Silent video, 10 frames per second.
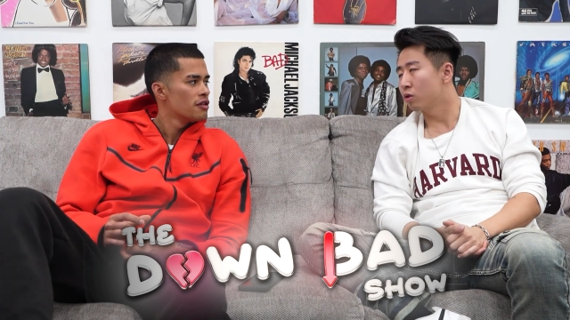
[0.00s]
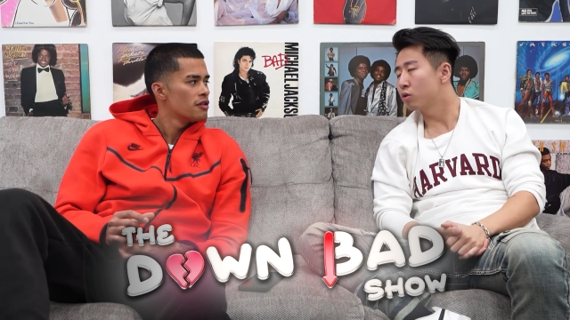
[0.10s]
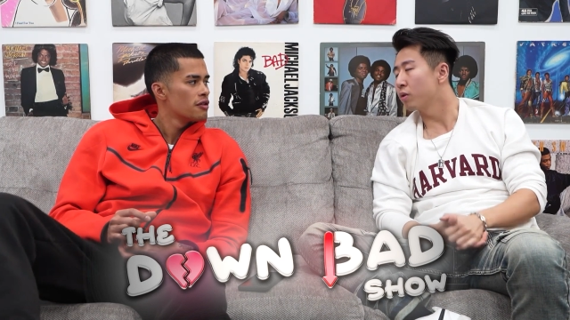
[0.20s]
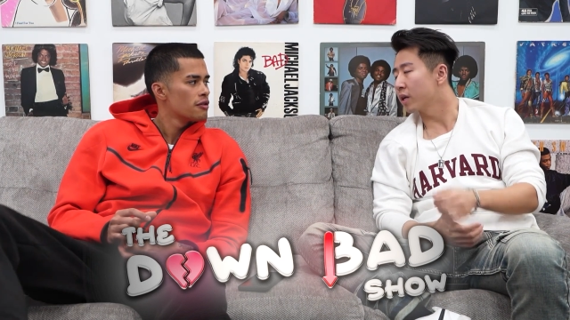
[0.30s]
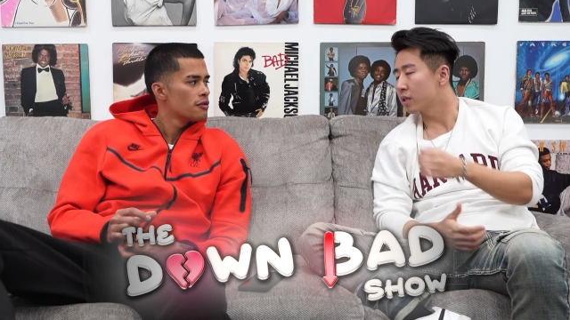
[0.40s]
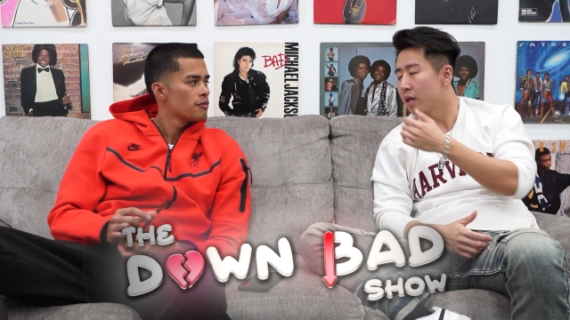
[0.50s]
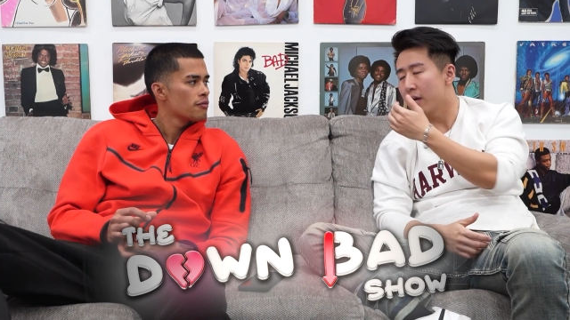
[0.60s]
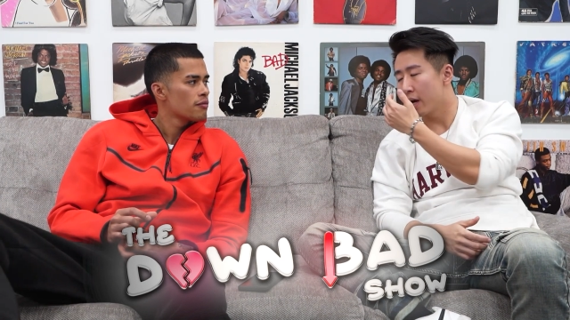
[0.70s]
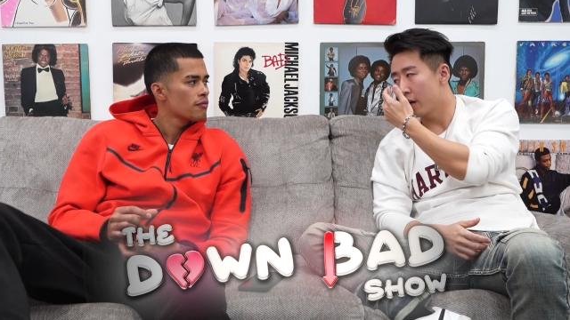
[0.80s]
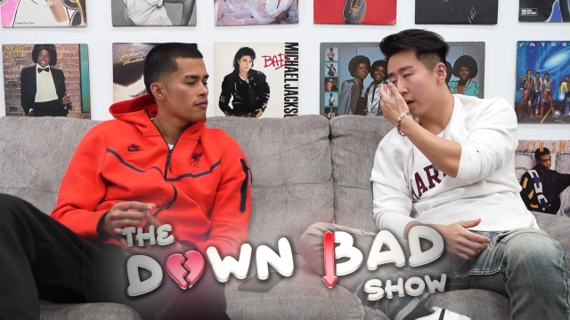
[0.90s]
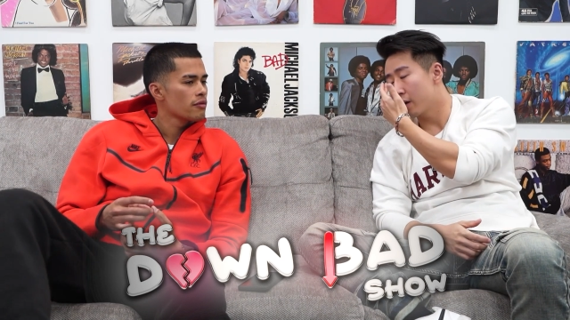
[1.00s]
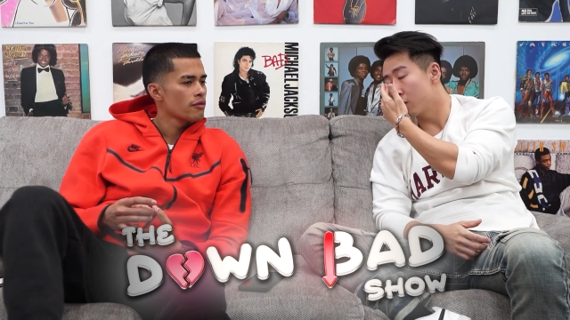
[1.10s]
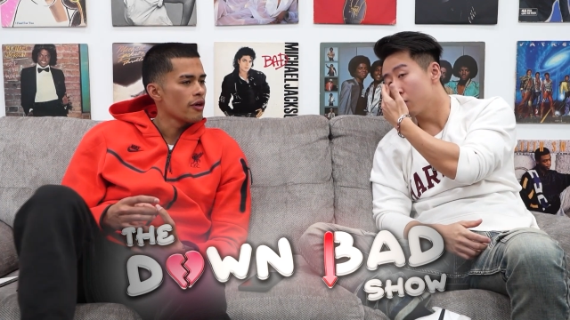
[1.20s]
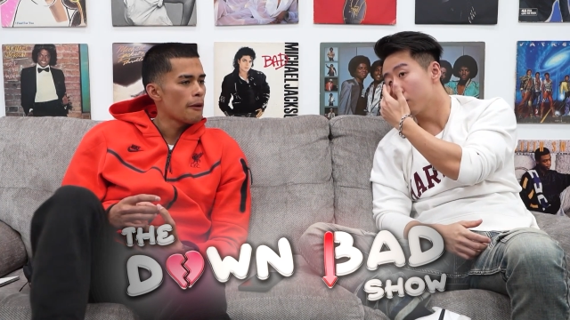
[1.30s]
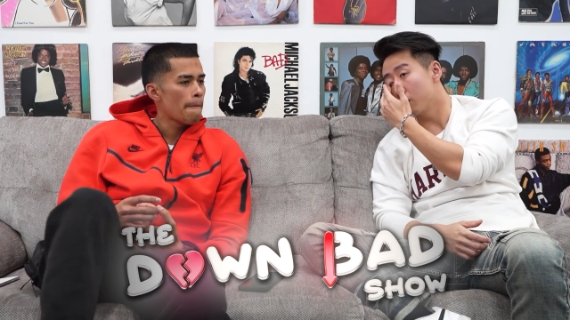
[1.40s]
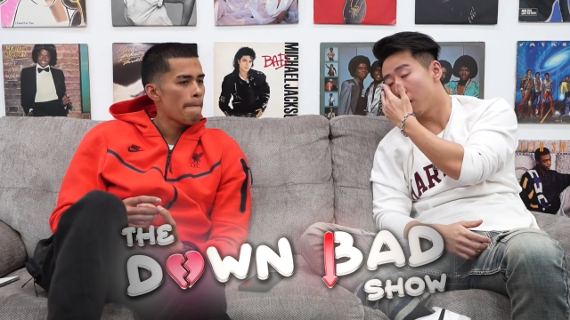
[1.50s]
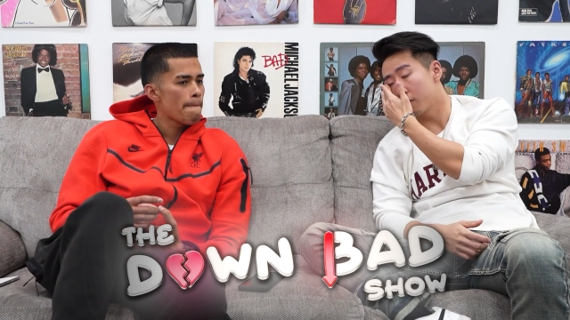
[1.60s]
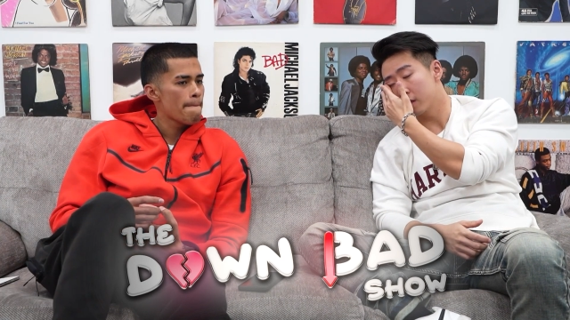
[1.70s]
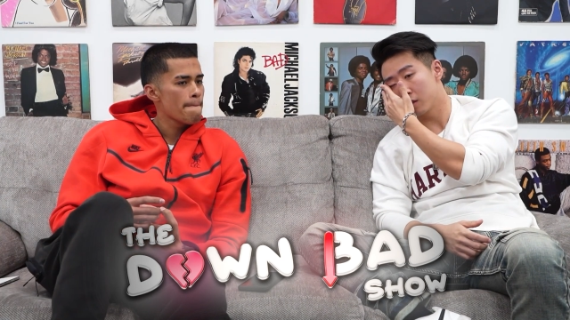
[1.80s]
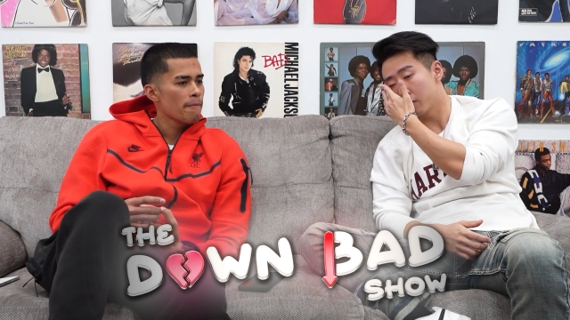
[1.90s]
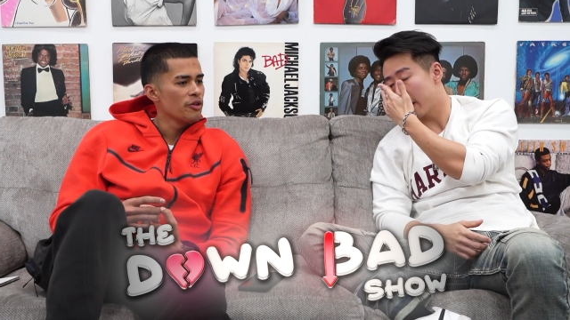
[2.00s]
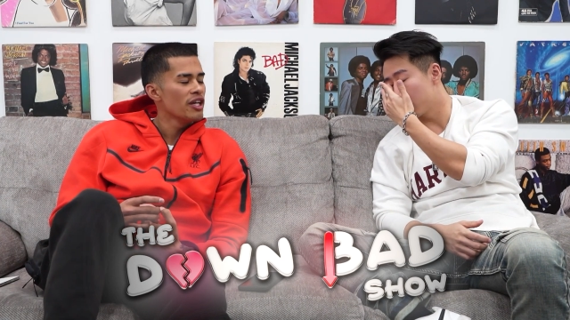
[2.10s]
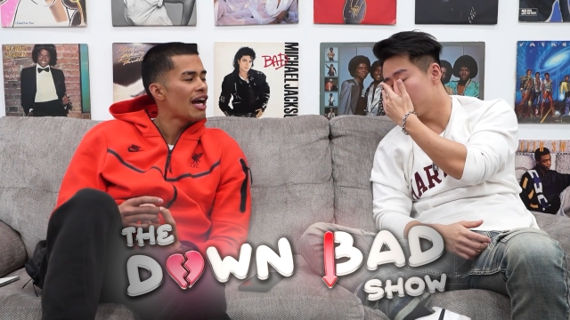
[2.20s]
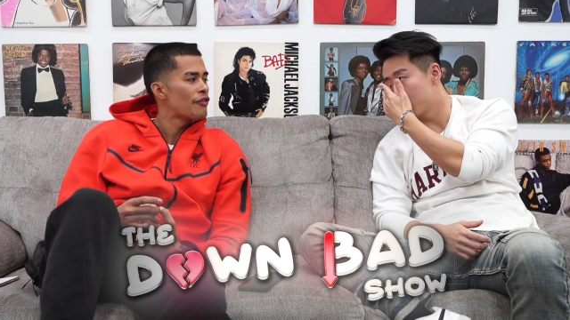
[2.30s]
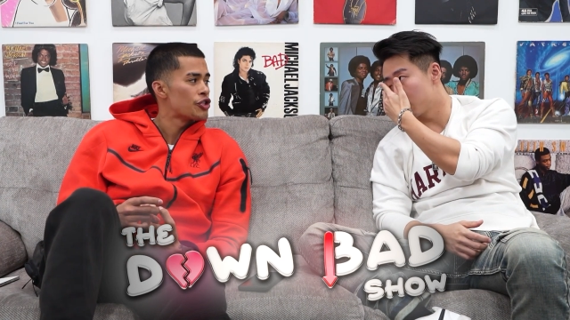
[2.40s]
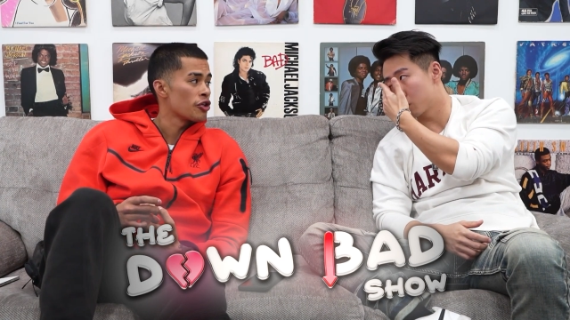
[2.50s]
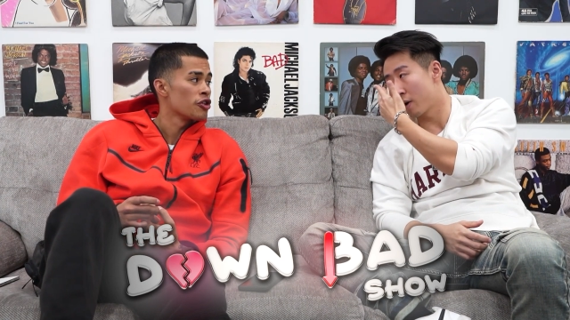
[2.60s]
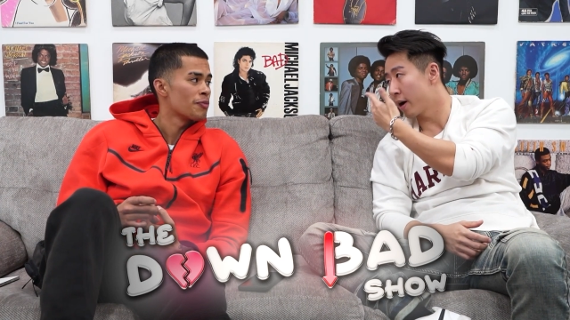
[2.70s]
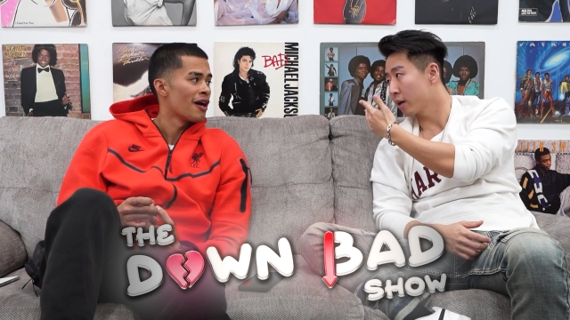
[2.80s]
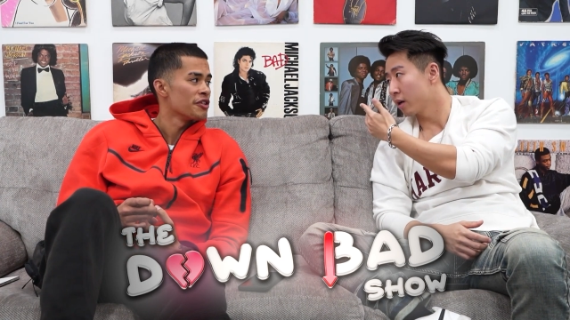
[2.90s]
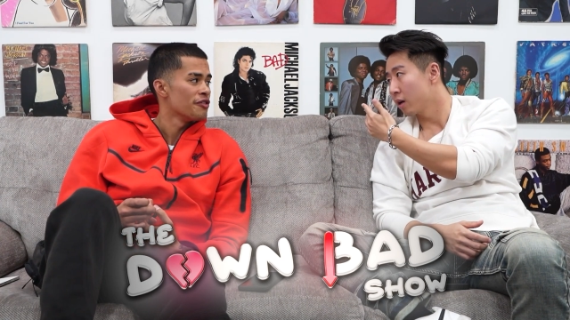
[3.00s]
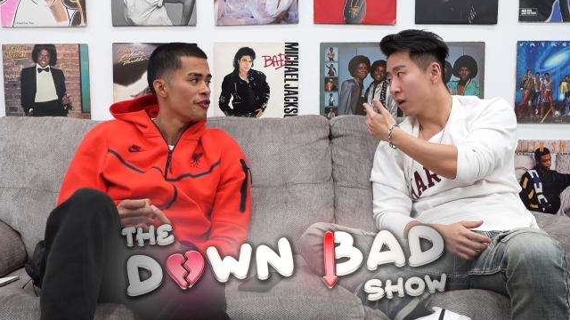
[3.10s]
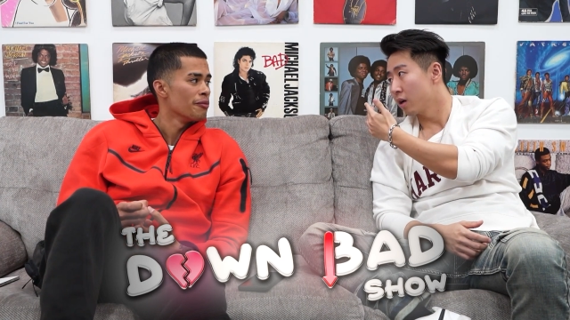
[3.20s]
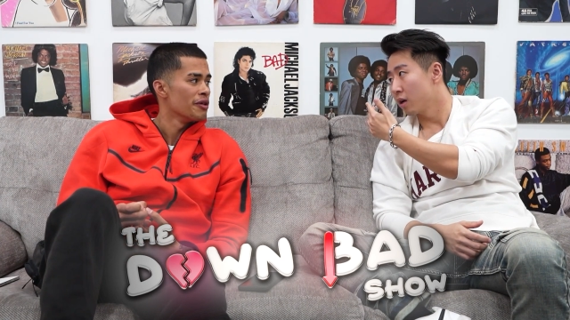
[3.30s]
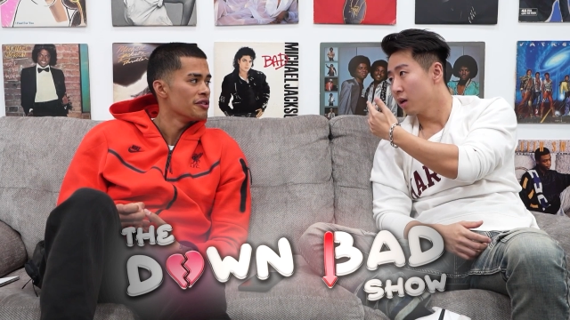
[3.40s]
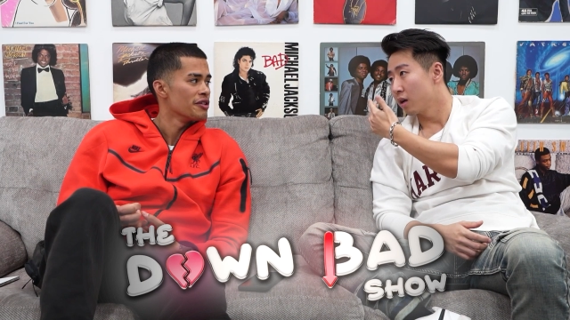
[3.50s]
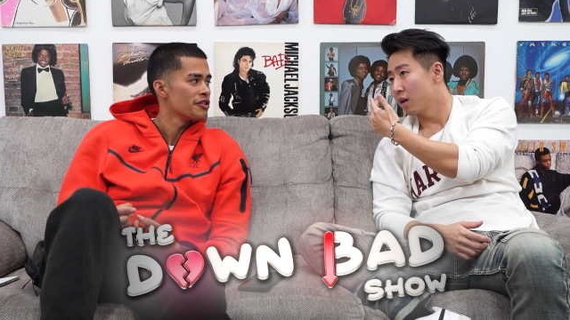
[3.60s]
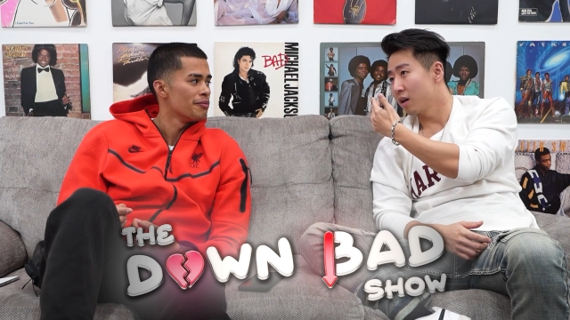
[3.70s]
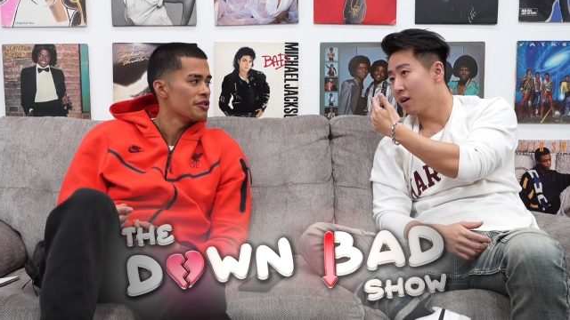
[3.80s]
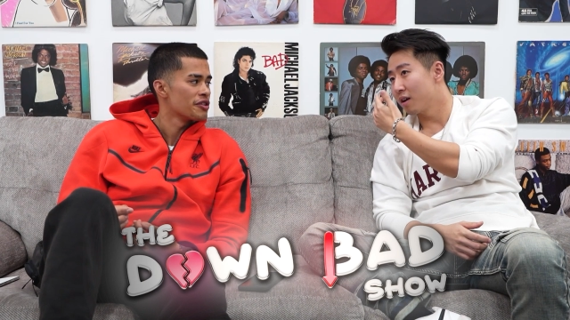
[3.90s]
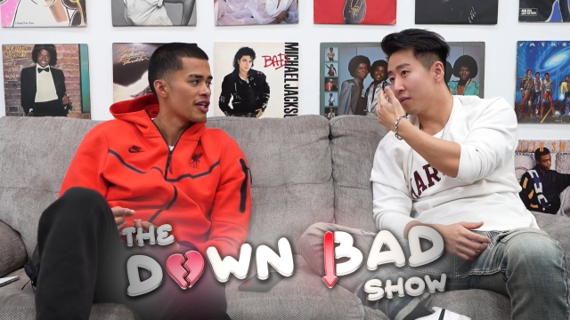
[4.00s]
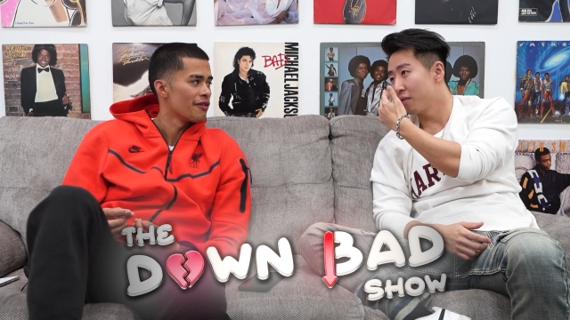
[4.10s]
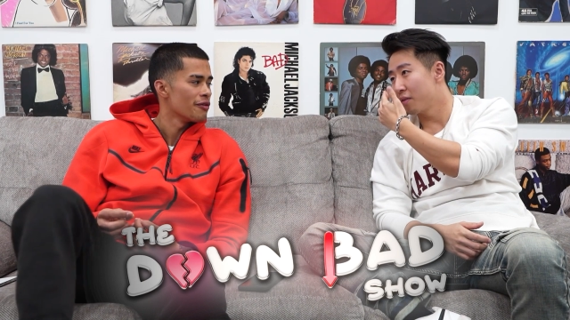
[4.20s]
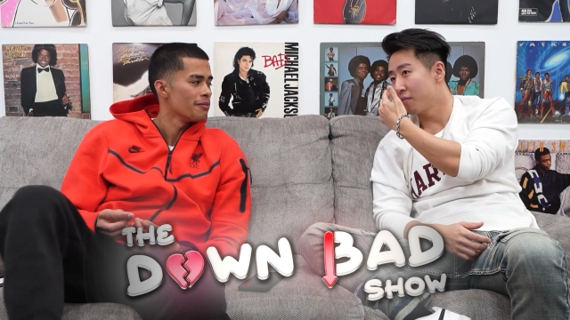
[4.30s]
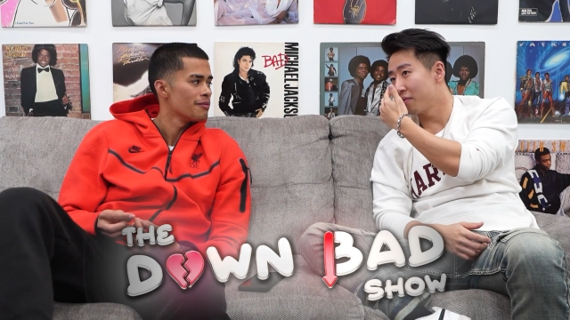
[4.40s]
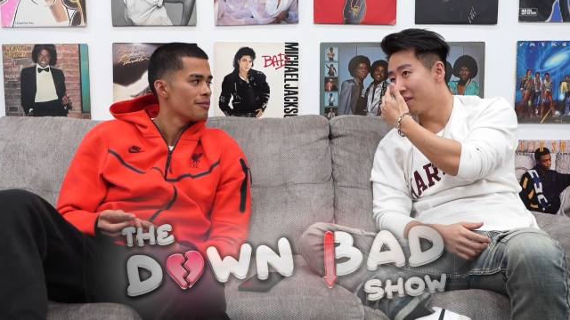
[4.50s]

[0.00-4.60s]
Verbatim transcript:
Speaker 1: To an extent. Yeah. You need to have insurance policy for your business. Your business can never